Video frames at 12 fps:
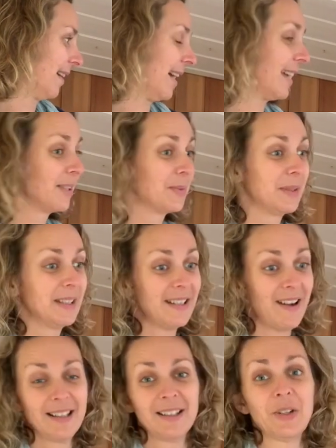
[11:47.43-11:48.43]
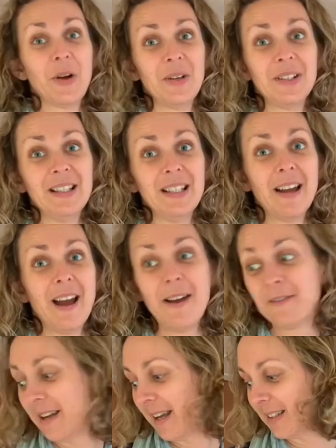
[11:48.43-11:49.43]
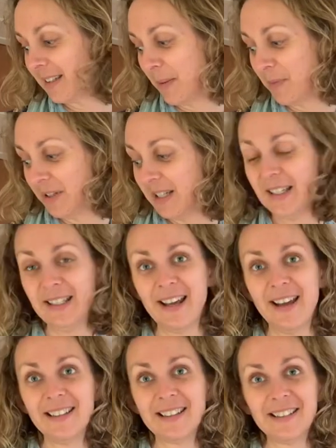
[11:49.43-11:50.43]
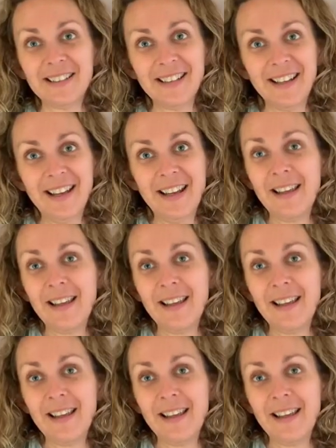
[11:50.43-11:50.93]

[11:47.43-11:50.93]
It gets really nice and cozy. I haven't had a summer in here yet. Okay.